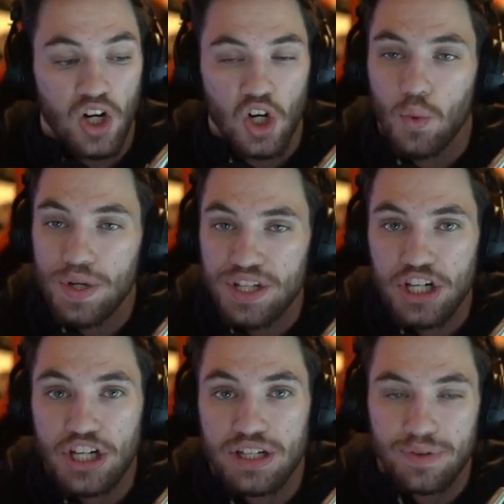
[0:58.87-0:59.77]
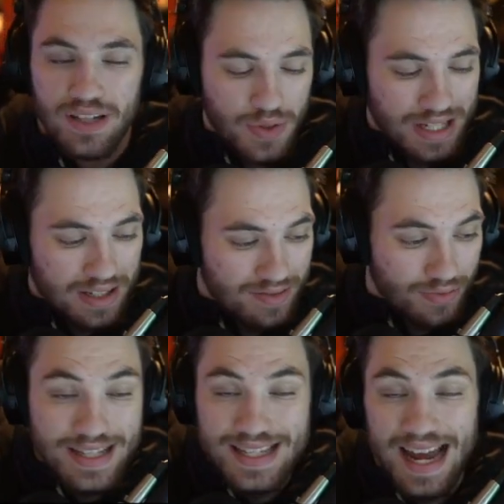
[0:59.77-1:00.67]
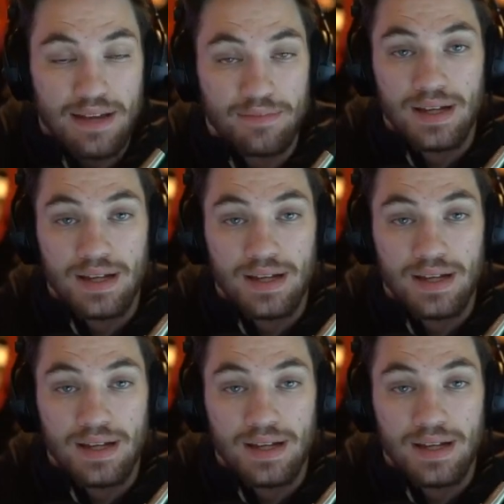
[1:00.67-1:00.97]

we could, because we could free sign him